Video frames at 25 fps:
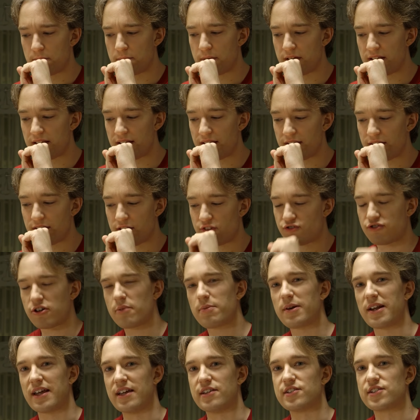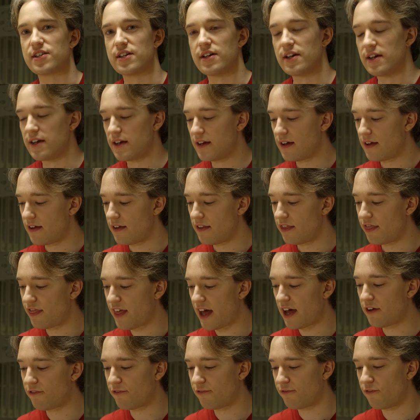But the trouble is,
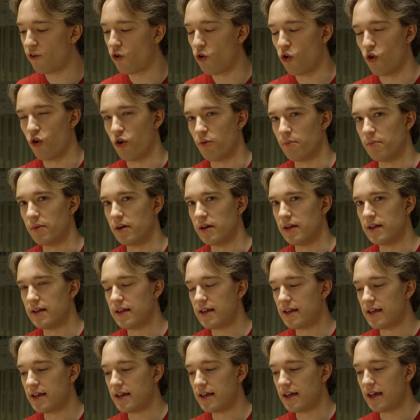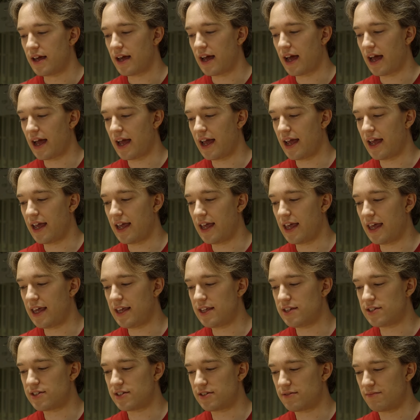that form
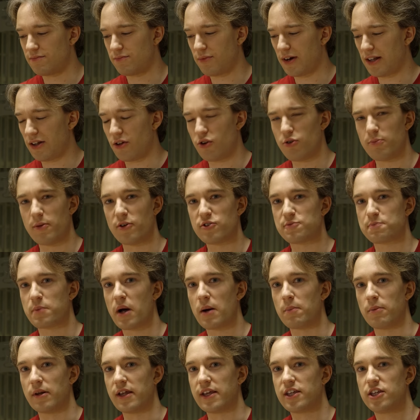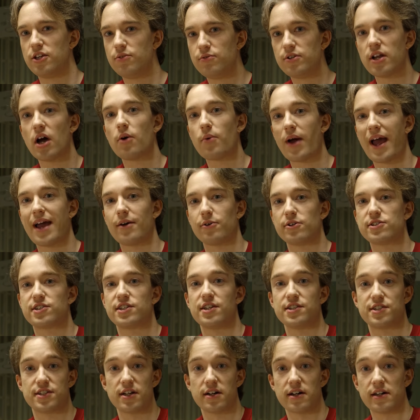is, well, almost public. You know how it's
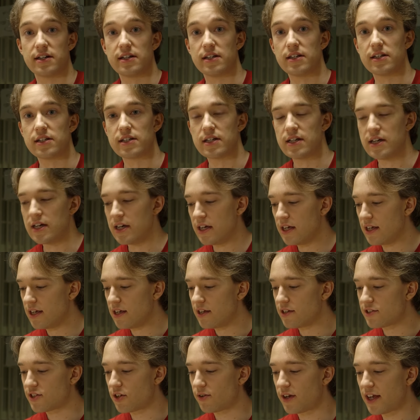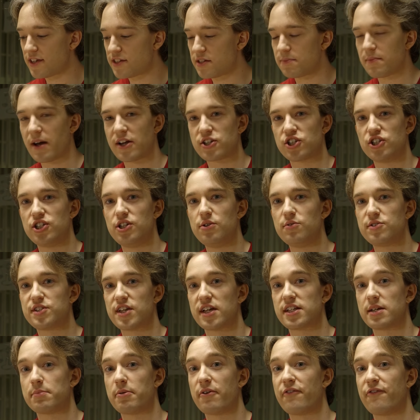designed. So let's imagine you
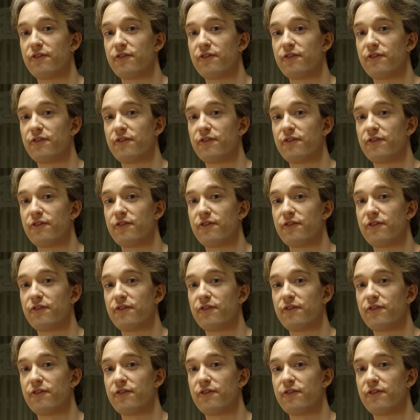set up a